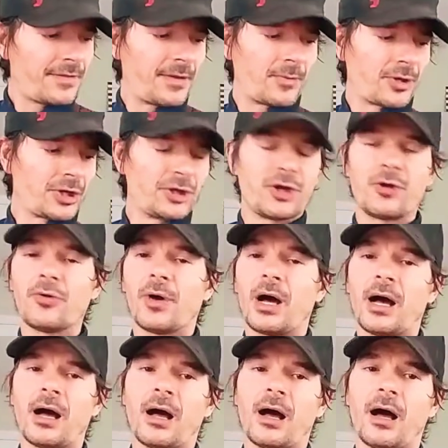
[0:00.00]
we're going to do
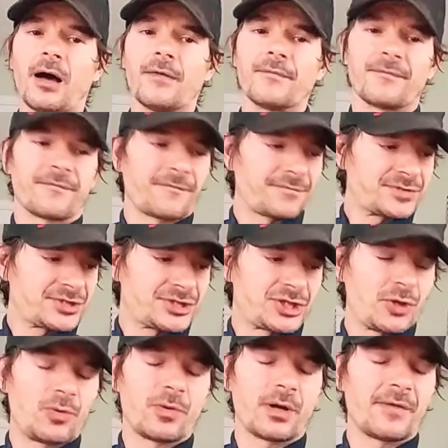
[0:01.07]

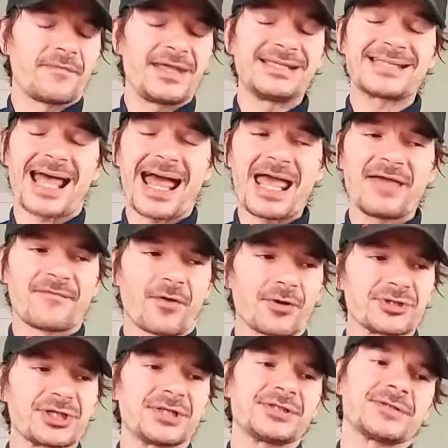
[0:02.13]
2 of these A
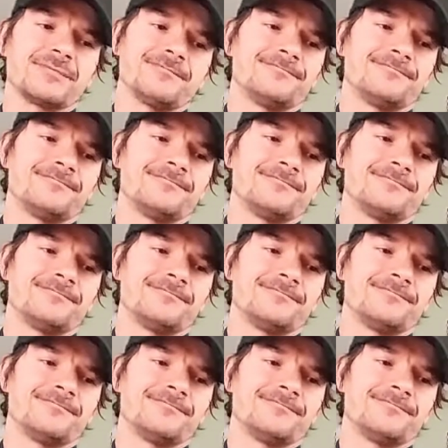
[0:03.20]
versions.